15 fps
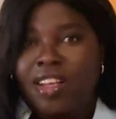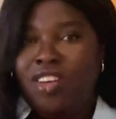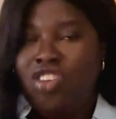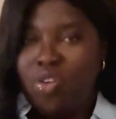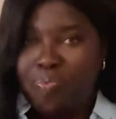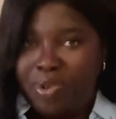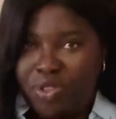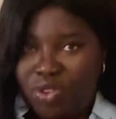
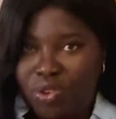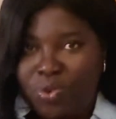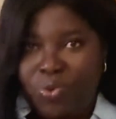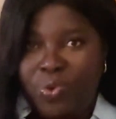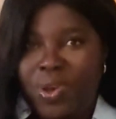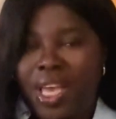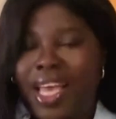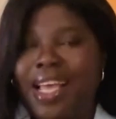Number
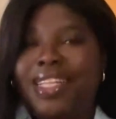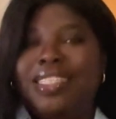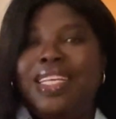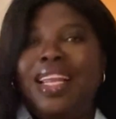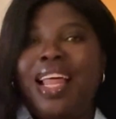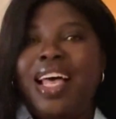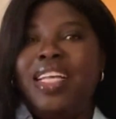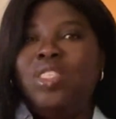two, it
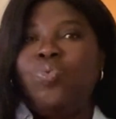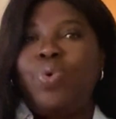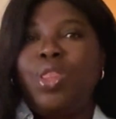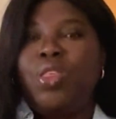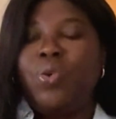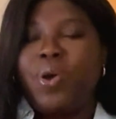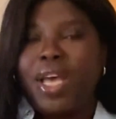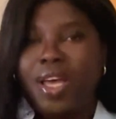aligns
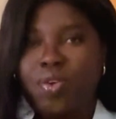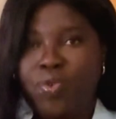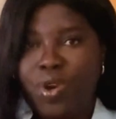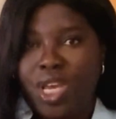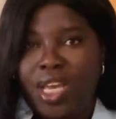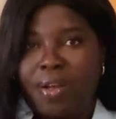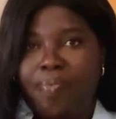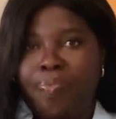with your
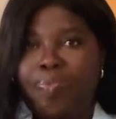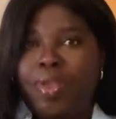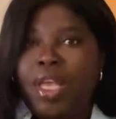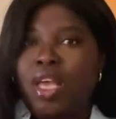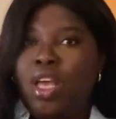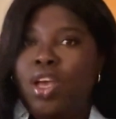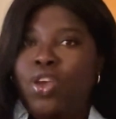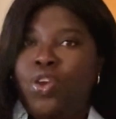career.
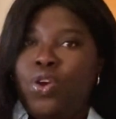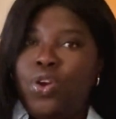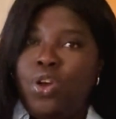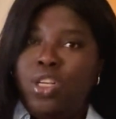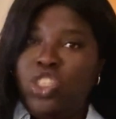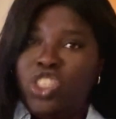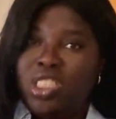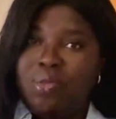You're
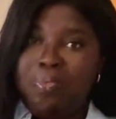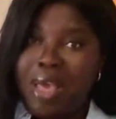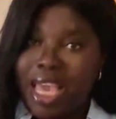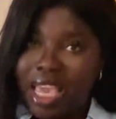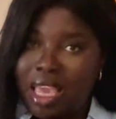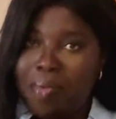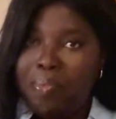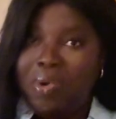not just
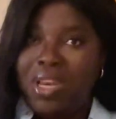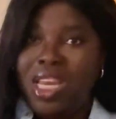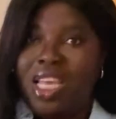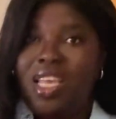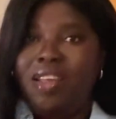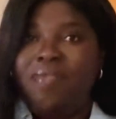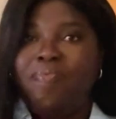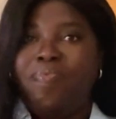making
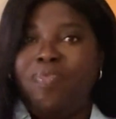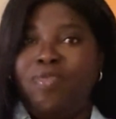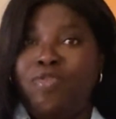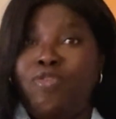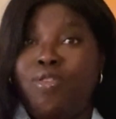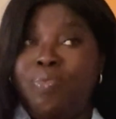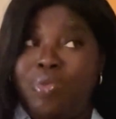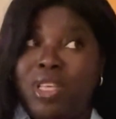money
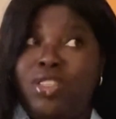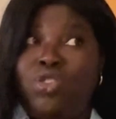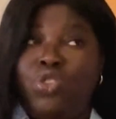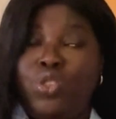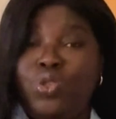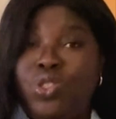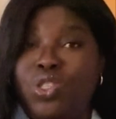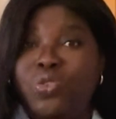from this
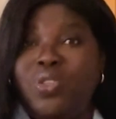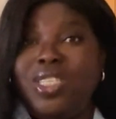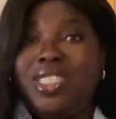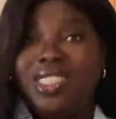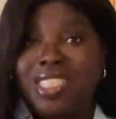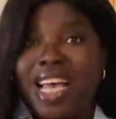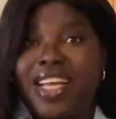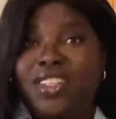tutoring
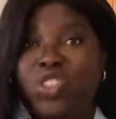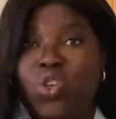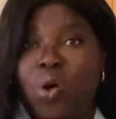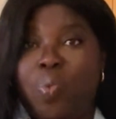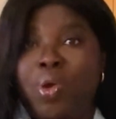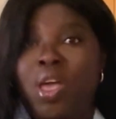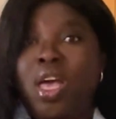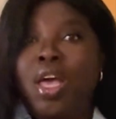side
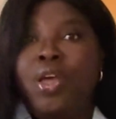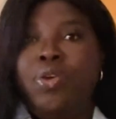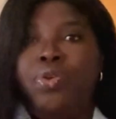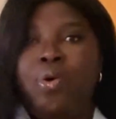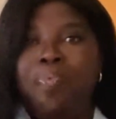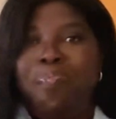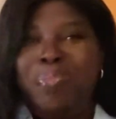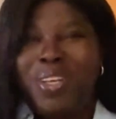job,
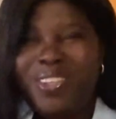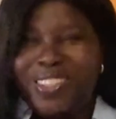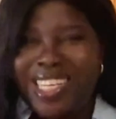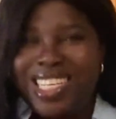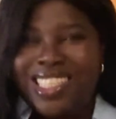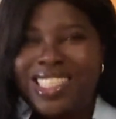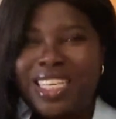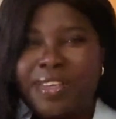you're
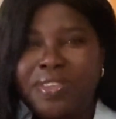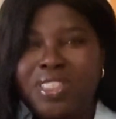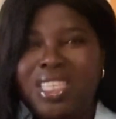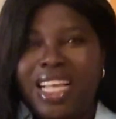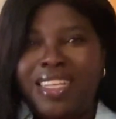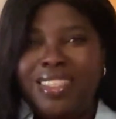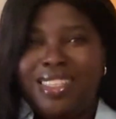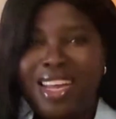building skills
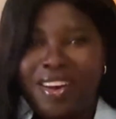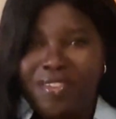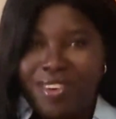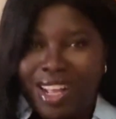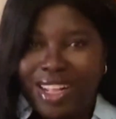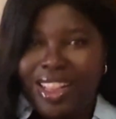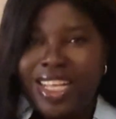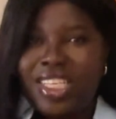that
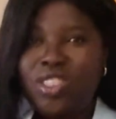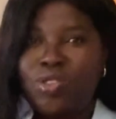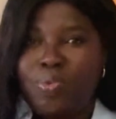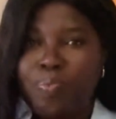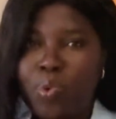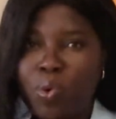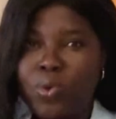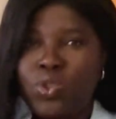directly
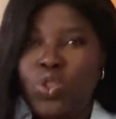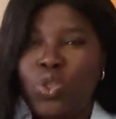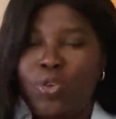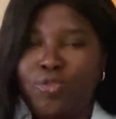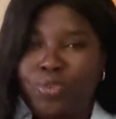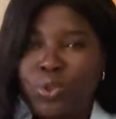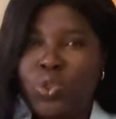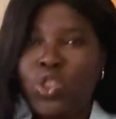support your
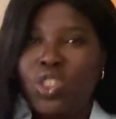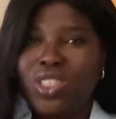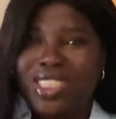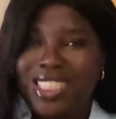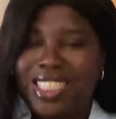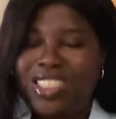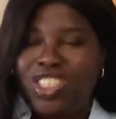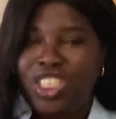future
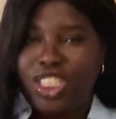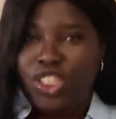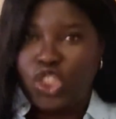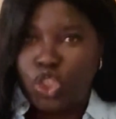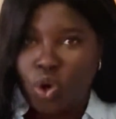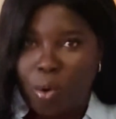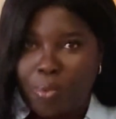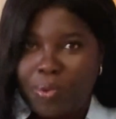teaching
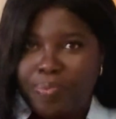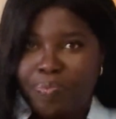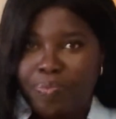job.